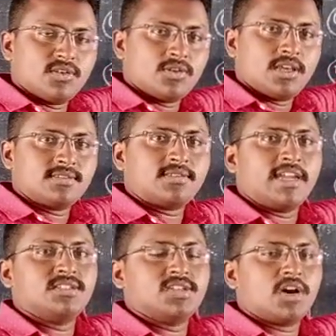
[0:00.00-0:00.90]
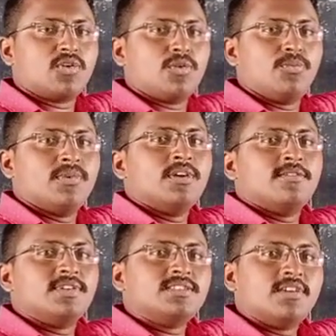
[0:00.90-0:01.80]
known as Saint
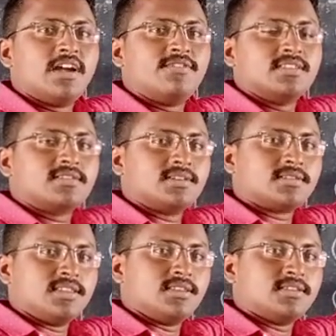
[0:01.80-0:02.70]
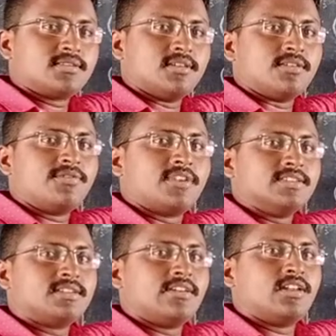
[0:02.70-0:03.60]
Jacob, which we have discussed in this
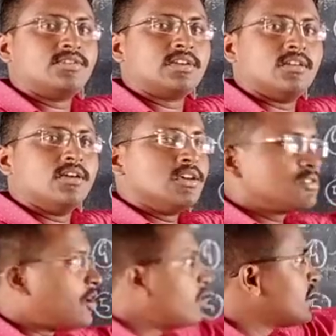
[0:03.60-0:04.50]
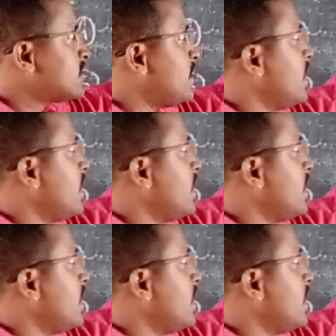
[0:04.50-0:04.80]
French Revolution. So on his